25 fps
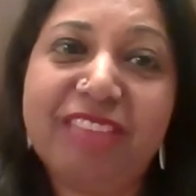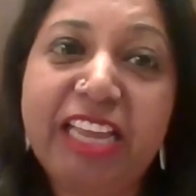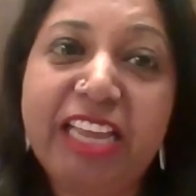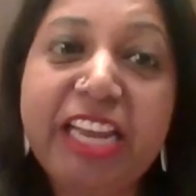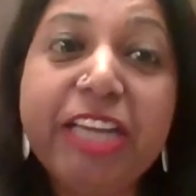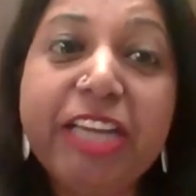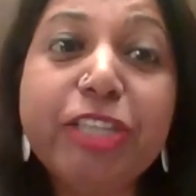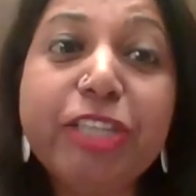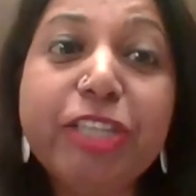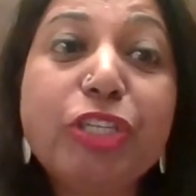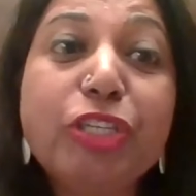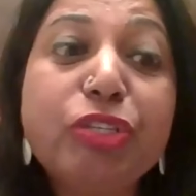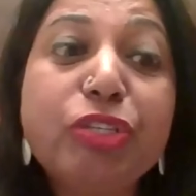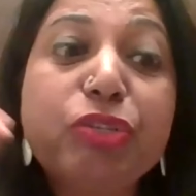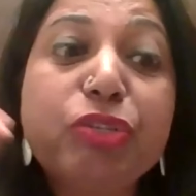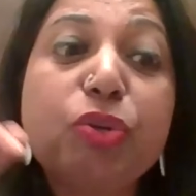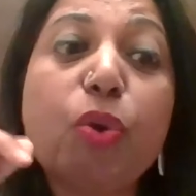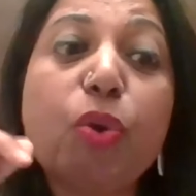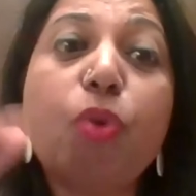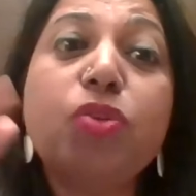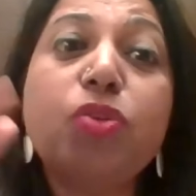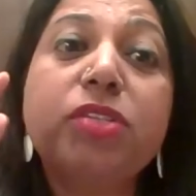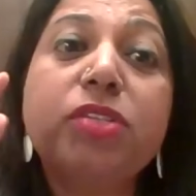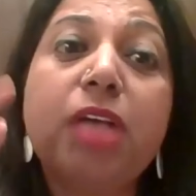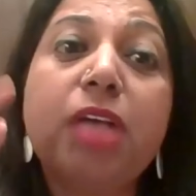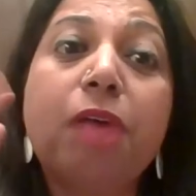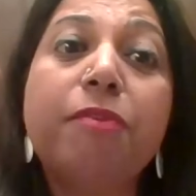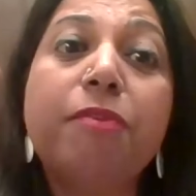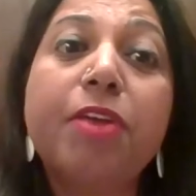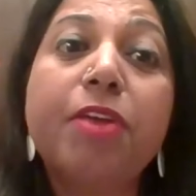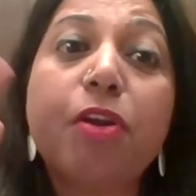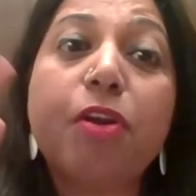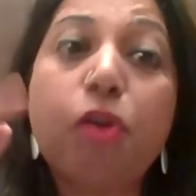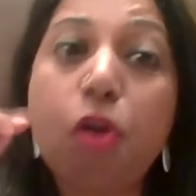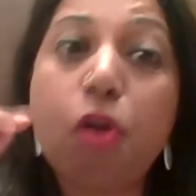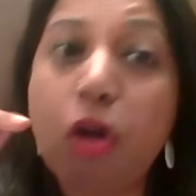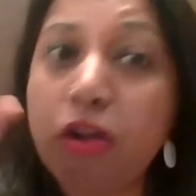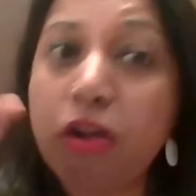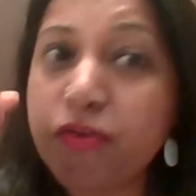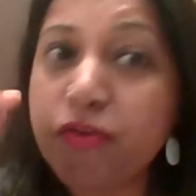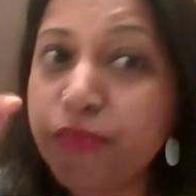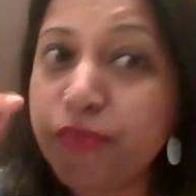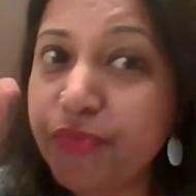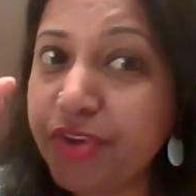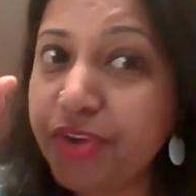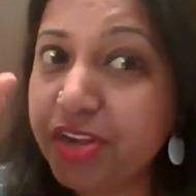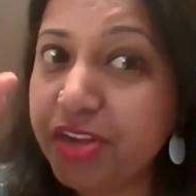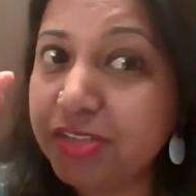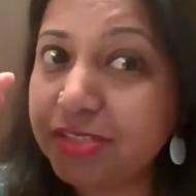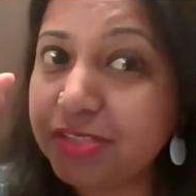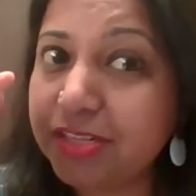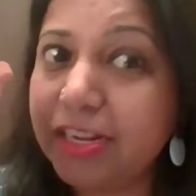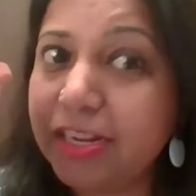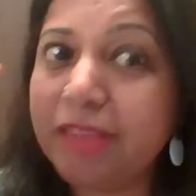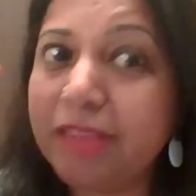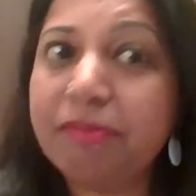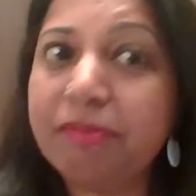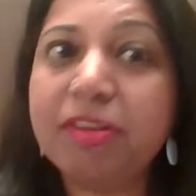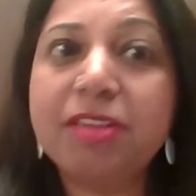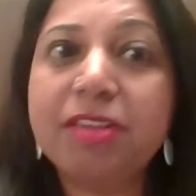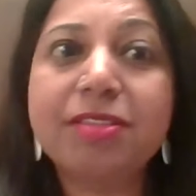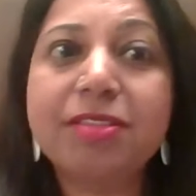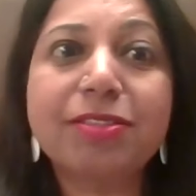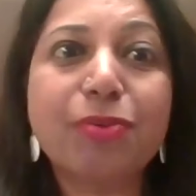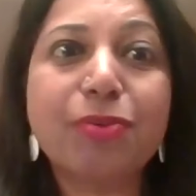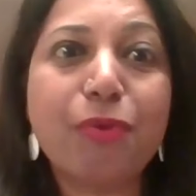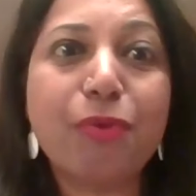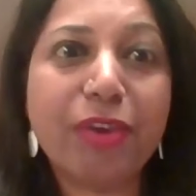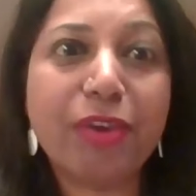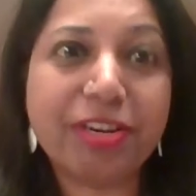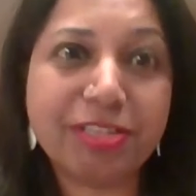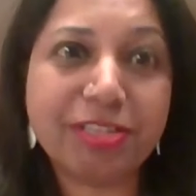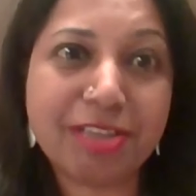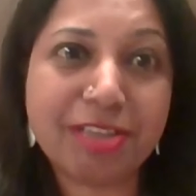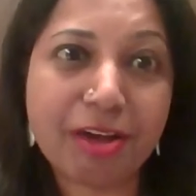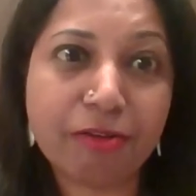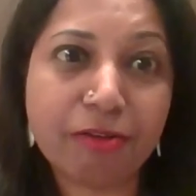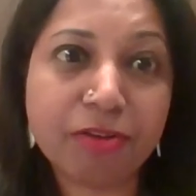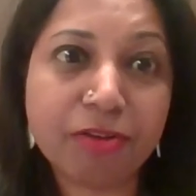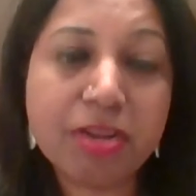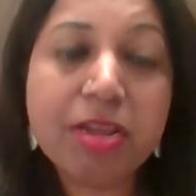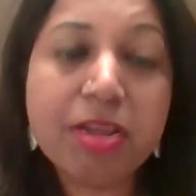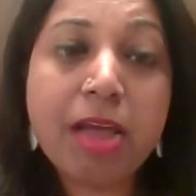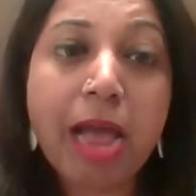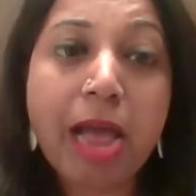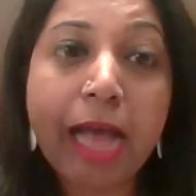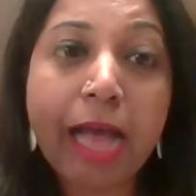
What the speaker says: It shows our confidence level is going down